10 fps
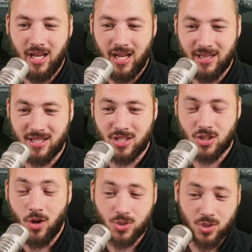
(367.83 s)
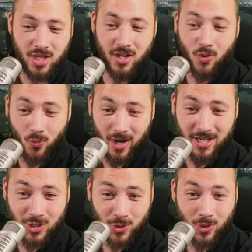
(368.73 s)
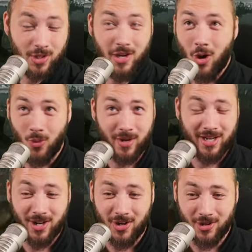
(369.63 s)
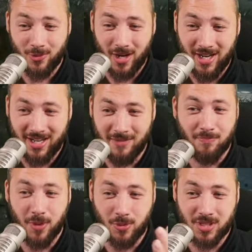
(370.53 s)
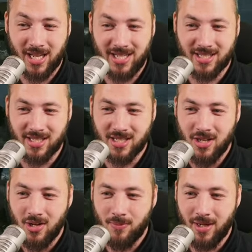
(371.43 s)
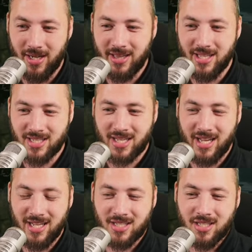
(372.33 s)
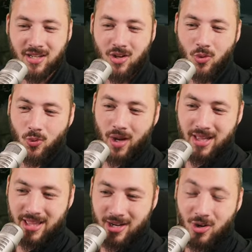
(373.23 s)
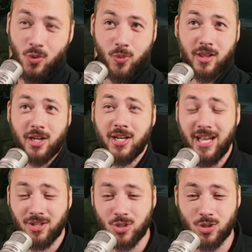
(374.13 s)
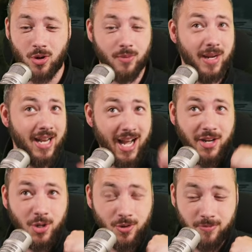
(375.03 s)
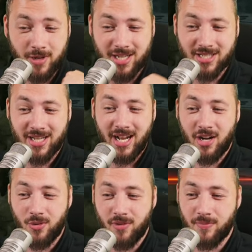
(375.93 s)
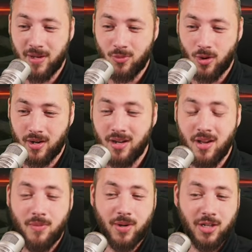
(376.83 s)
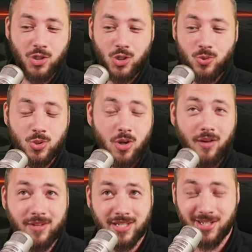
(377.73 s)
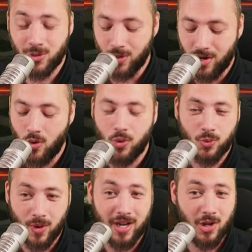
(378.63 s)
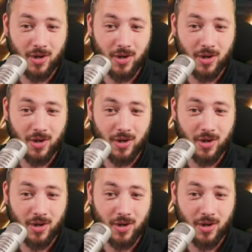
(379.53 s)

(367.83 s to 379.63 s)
And this is also here way too early. Already guarded, right? In both cases. But in this case, right there where the connection is already made, I could have pressed it and it would have been one. But I choose to obviously do it right on